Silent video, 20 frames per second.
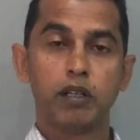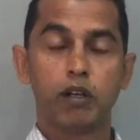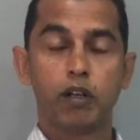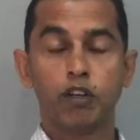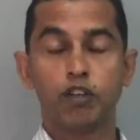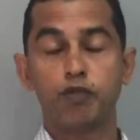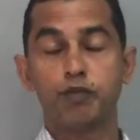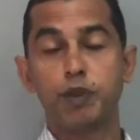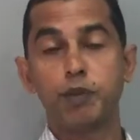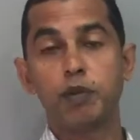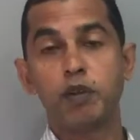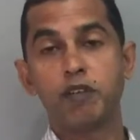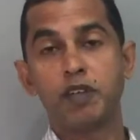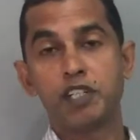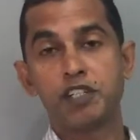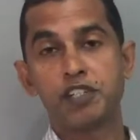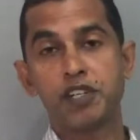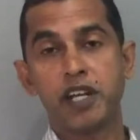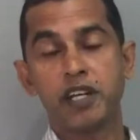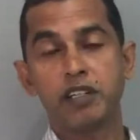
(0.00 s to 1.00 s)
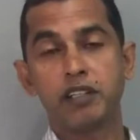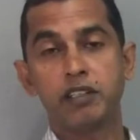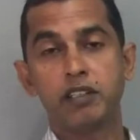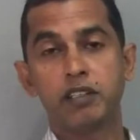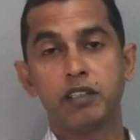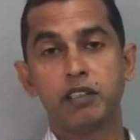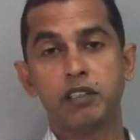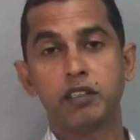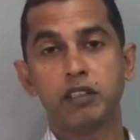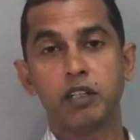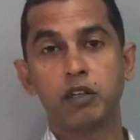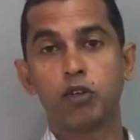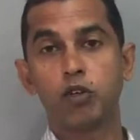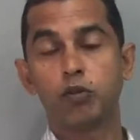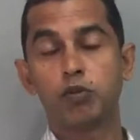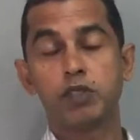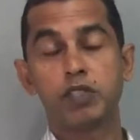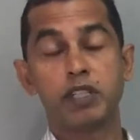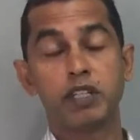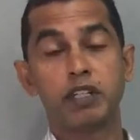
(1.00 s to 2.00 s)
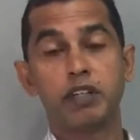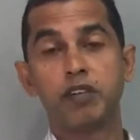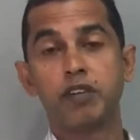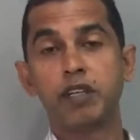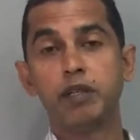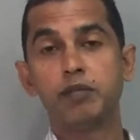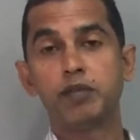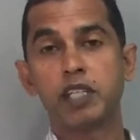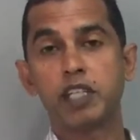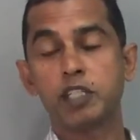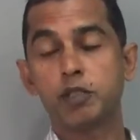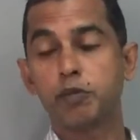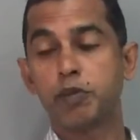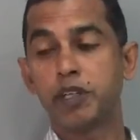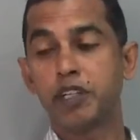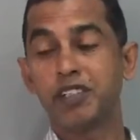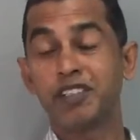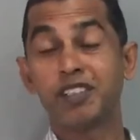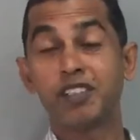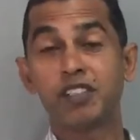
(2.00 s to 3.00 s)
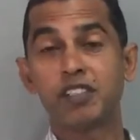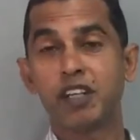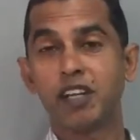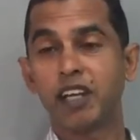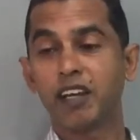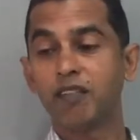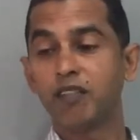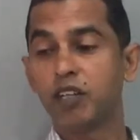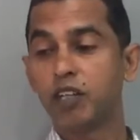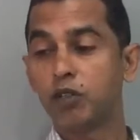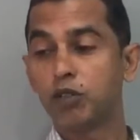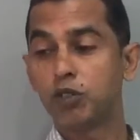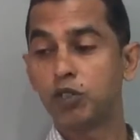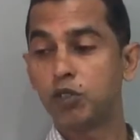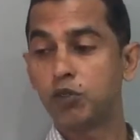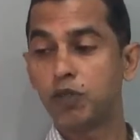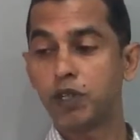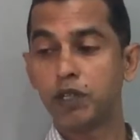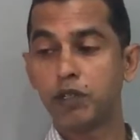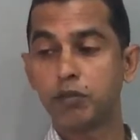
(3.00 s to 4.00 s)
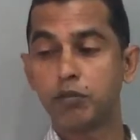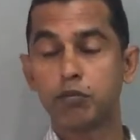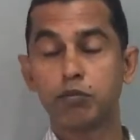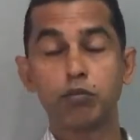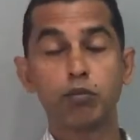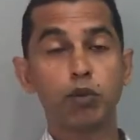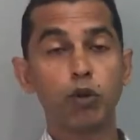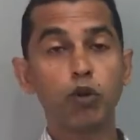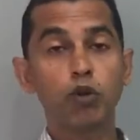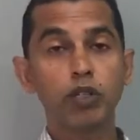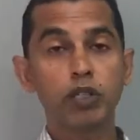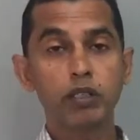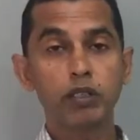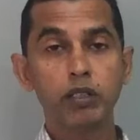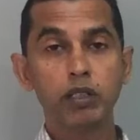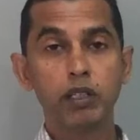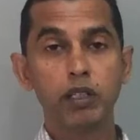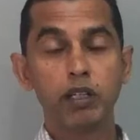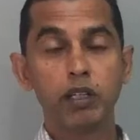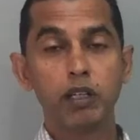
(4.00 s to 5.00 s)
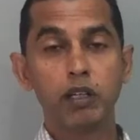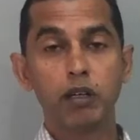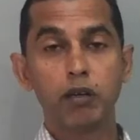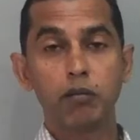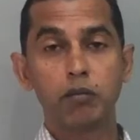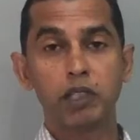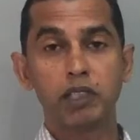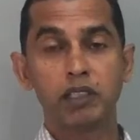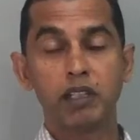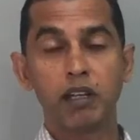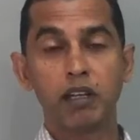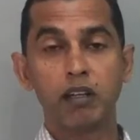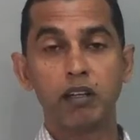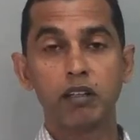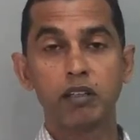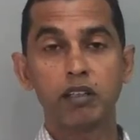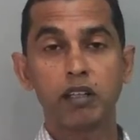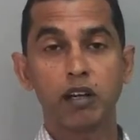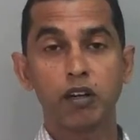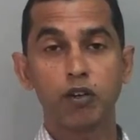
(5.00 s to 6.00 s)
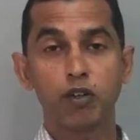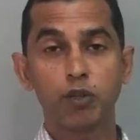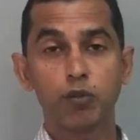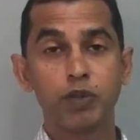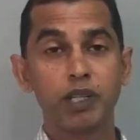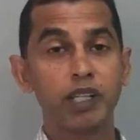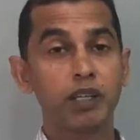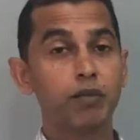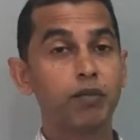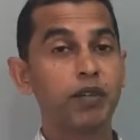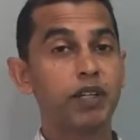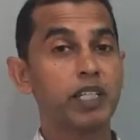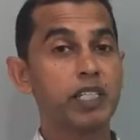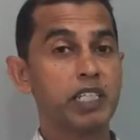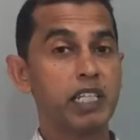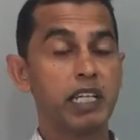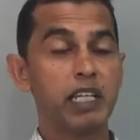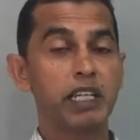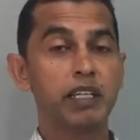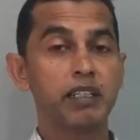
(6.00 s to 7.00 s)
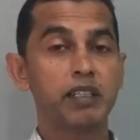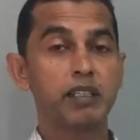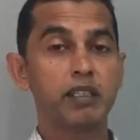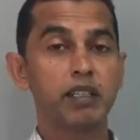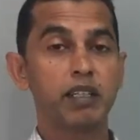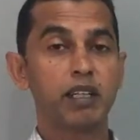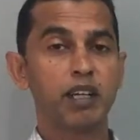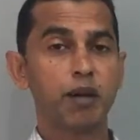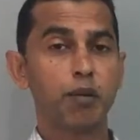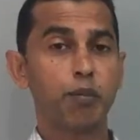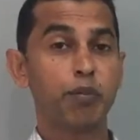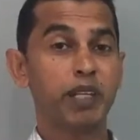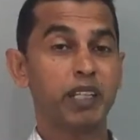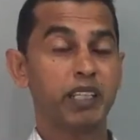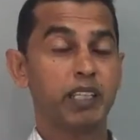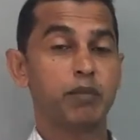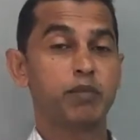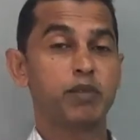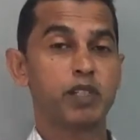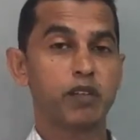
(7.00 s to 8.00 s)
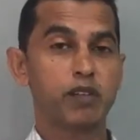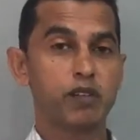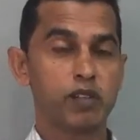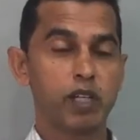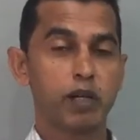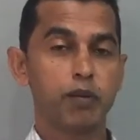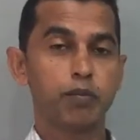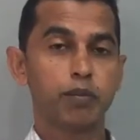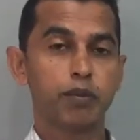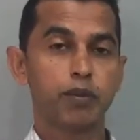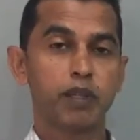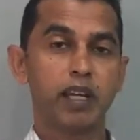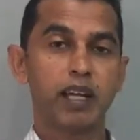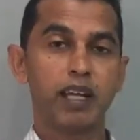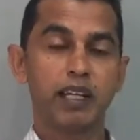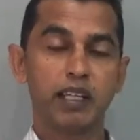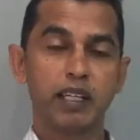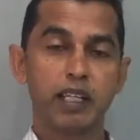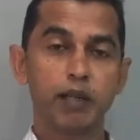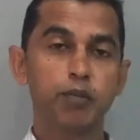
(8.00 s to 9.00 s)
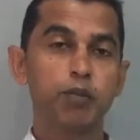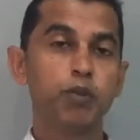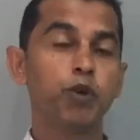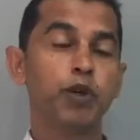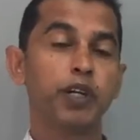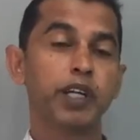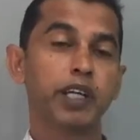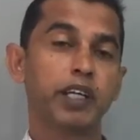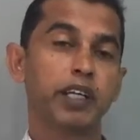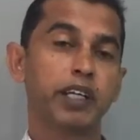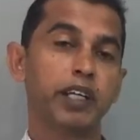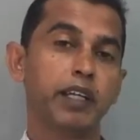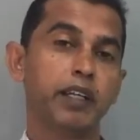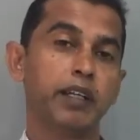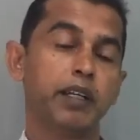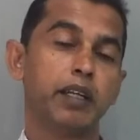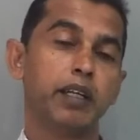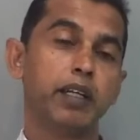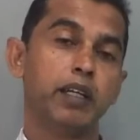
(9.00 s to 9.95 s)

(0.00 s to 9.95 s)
A lot of people were shattered, their hopes, their dreams, aspirations, livelihoods were broken, but they learned how to become resilient, pick themselves up and keep going again.